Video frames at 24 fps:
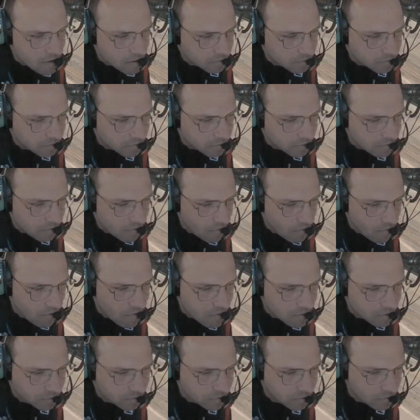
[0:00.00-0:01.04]
we'll rise.
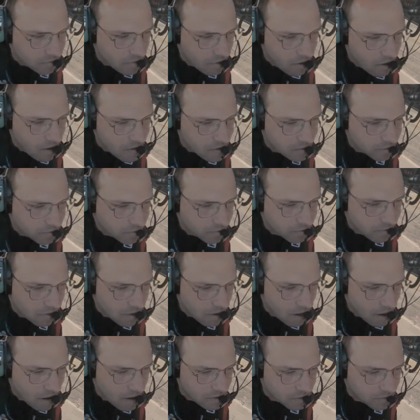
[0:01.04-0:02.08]
That descent rate is
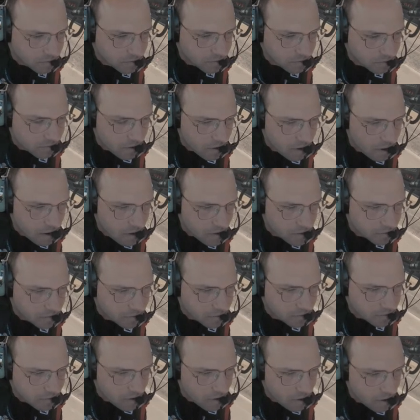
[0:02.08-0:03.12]
typically
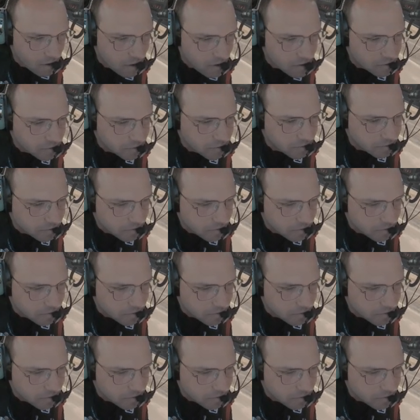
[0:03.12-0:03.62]
pretty aggressive.